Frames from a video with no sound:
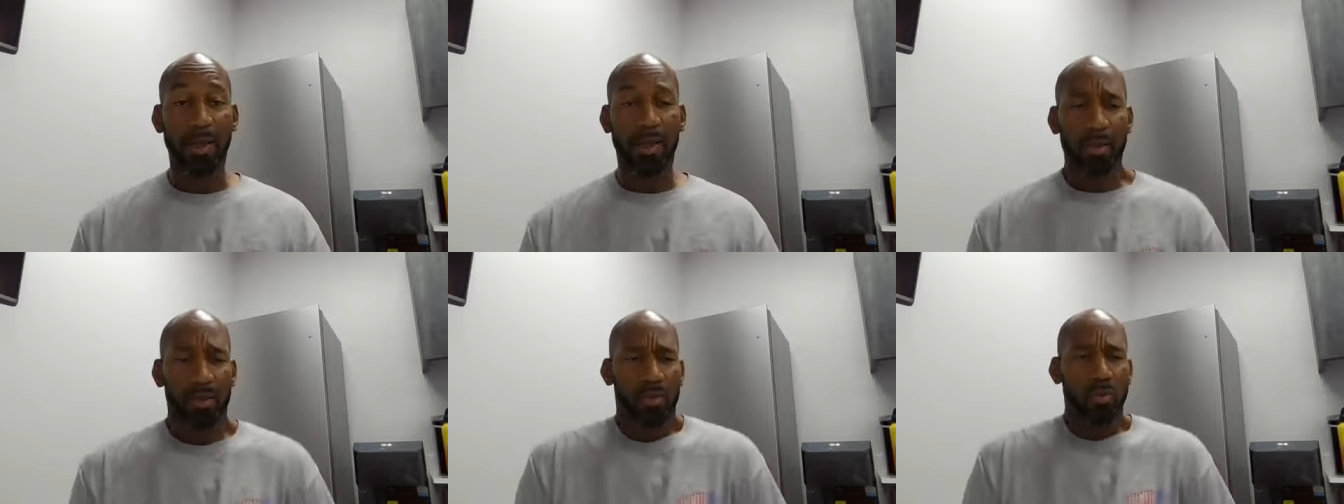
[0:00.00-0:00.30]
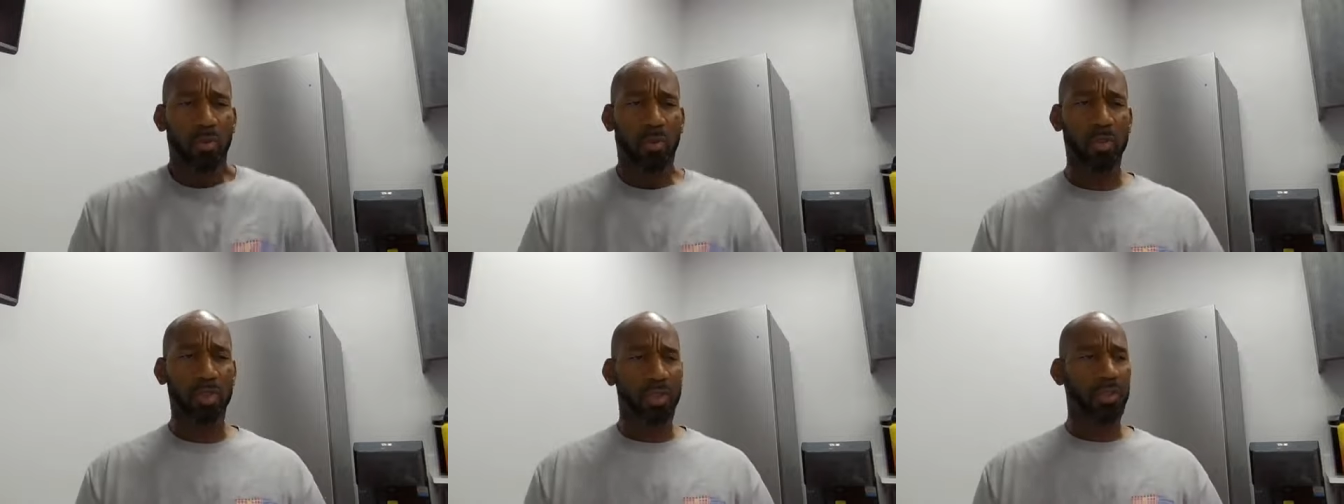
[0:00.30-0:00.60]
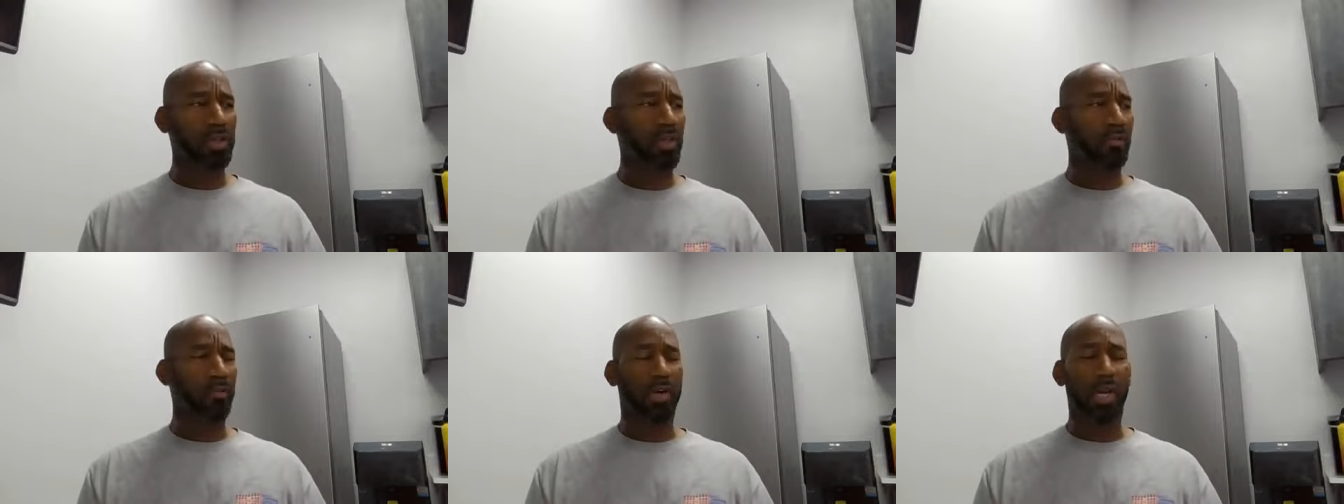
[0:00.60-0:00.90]
Because who wants to
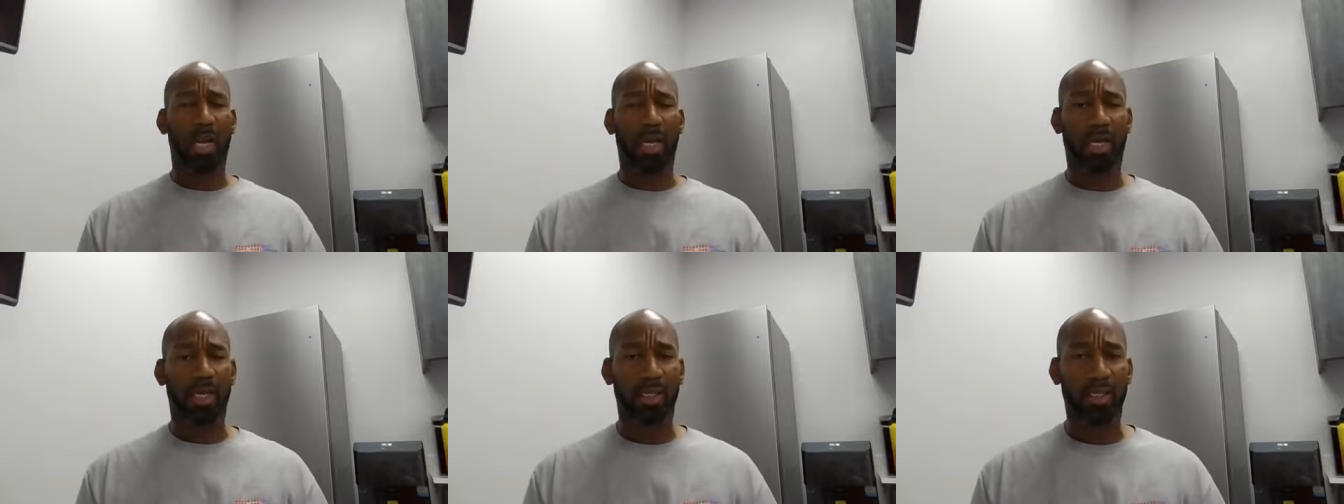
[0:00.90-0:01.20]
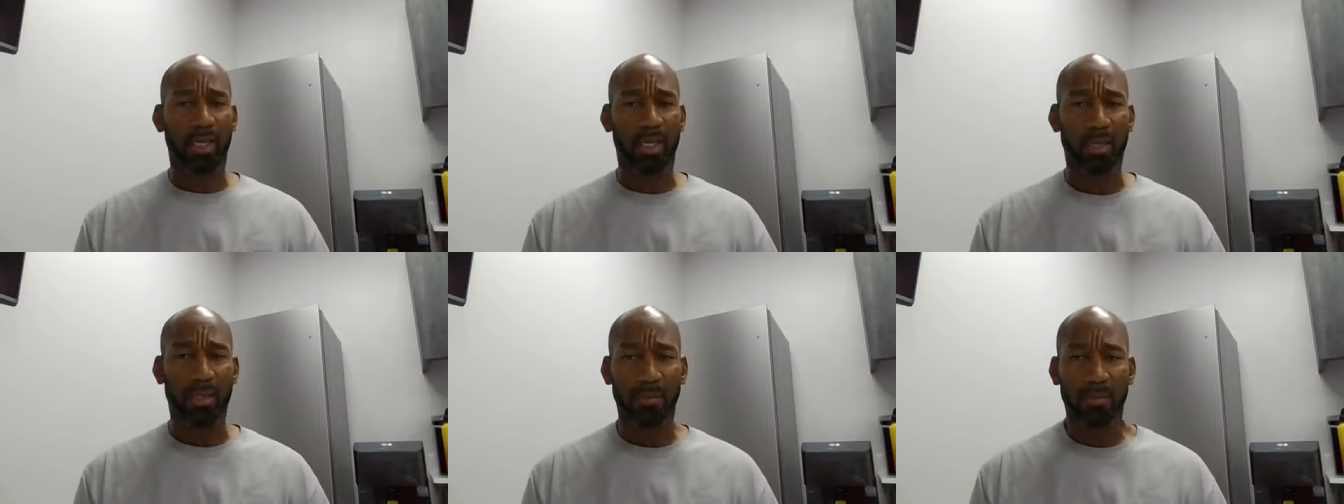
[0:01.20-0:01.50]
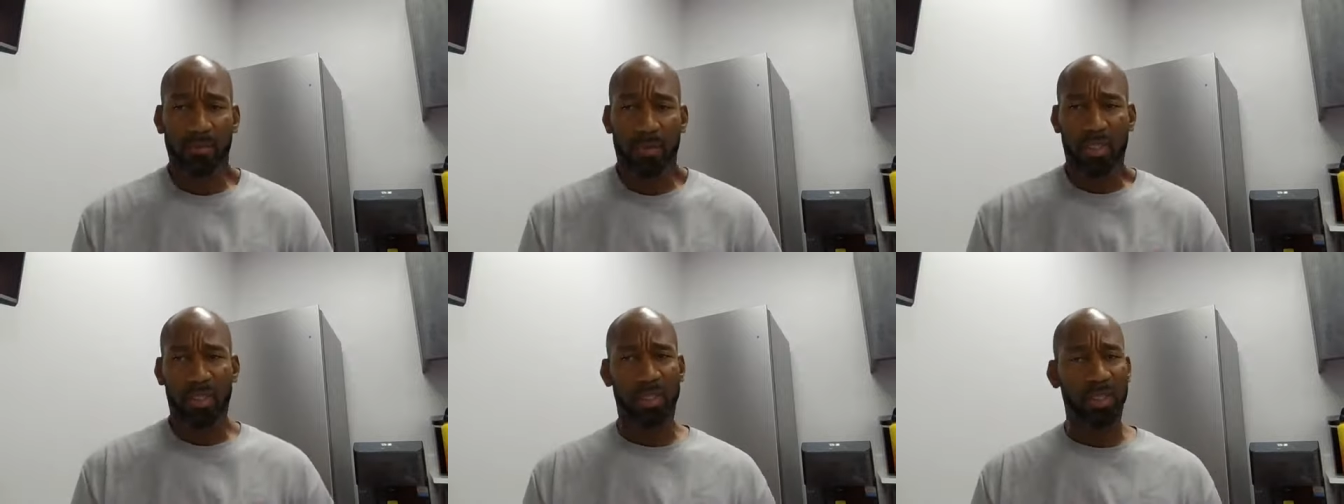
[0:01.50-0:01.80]
serve a God like that?
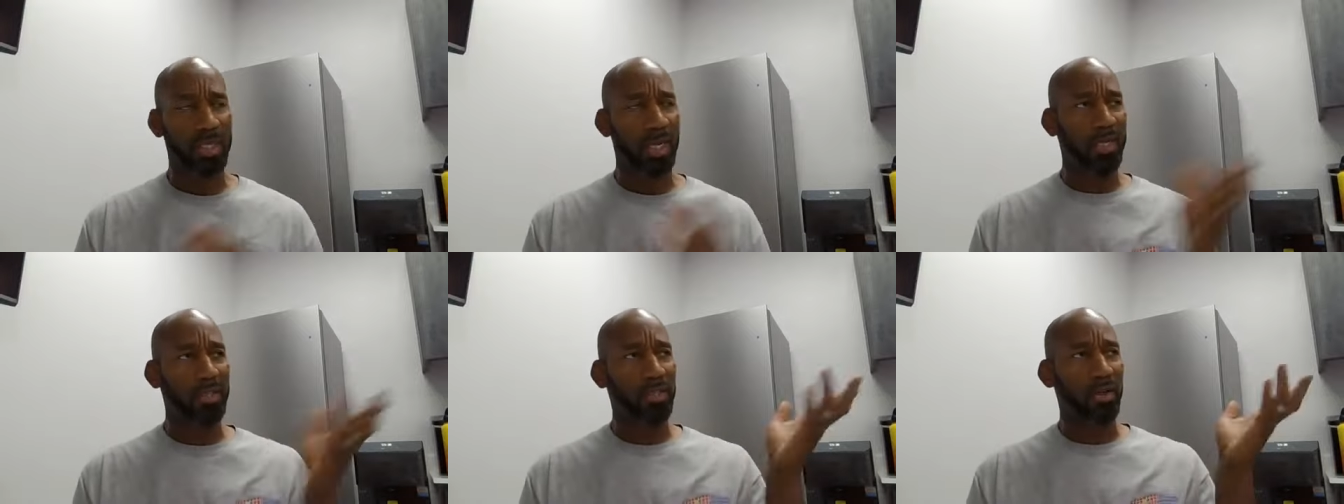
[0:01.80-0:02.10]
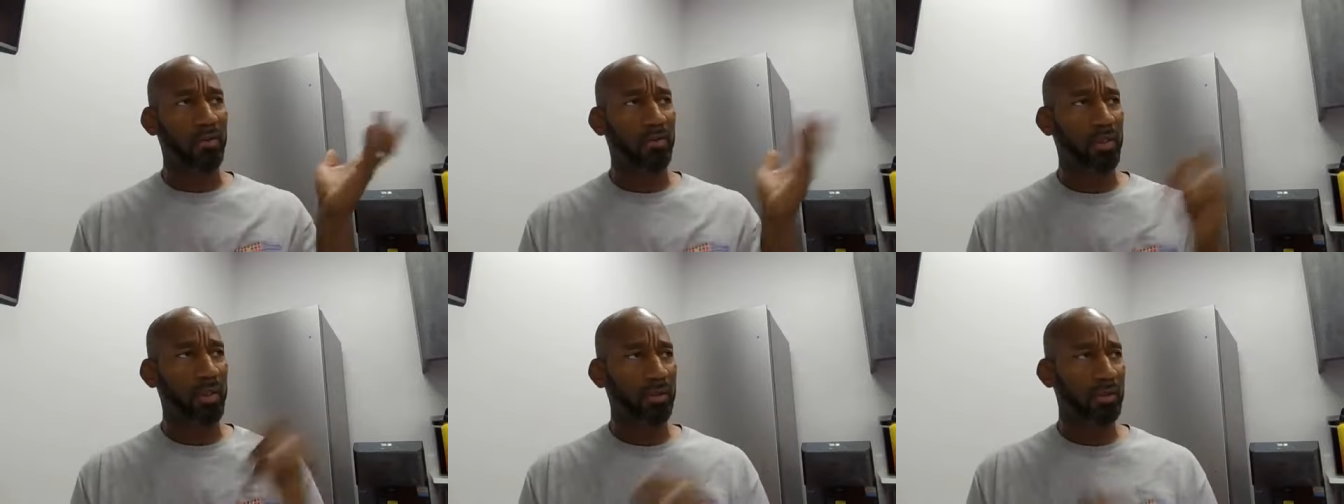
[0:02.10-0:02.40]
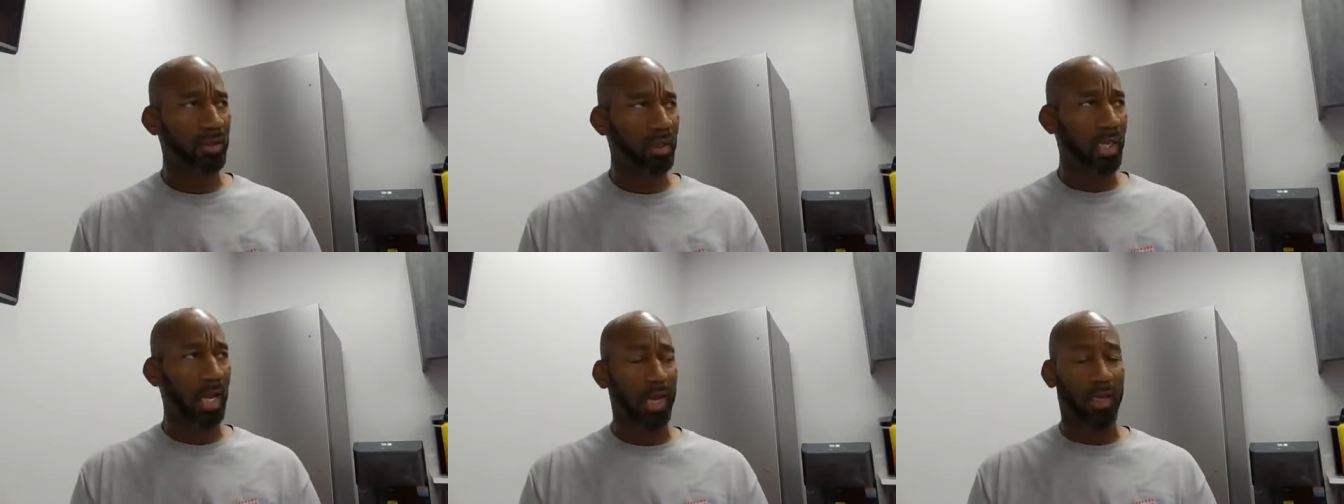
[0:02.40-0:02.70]
That's just like
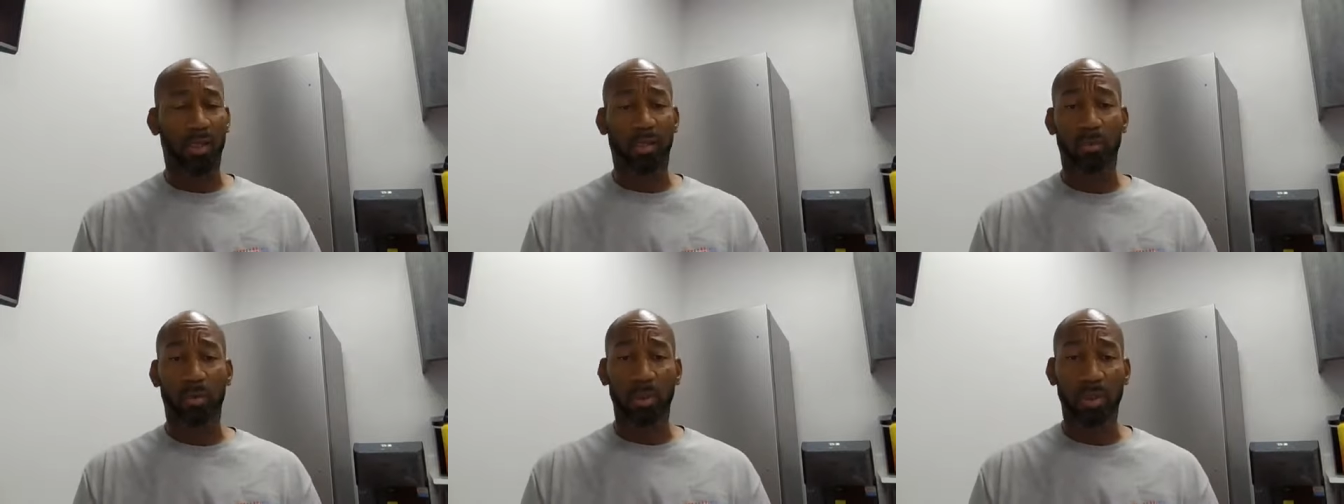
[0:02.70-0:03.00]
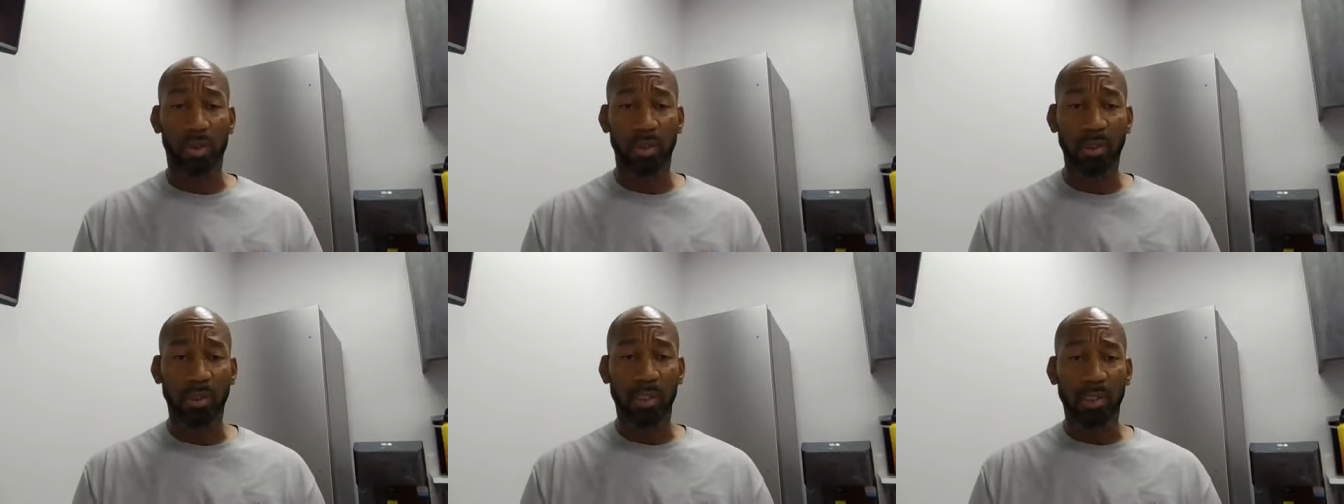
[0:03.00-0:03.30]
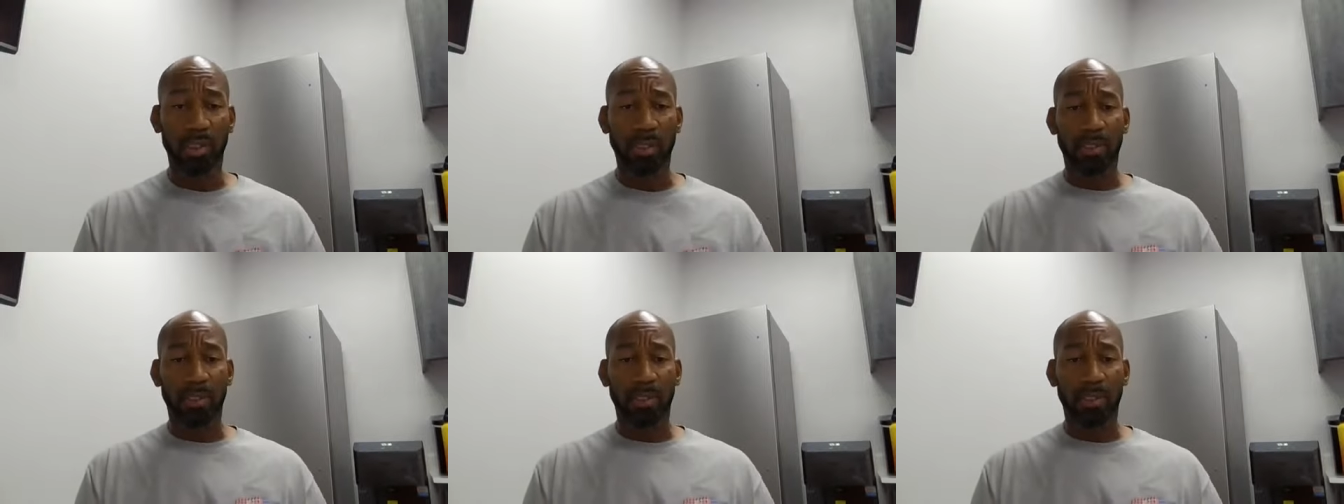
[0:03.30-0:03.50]
serving the God of the world,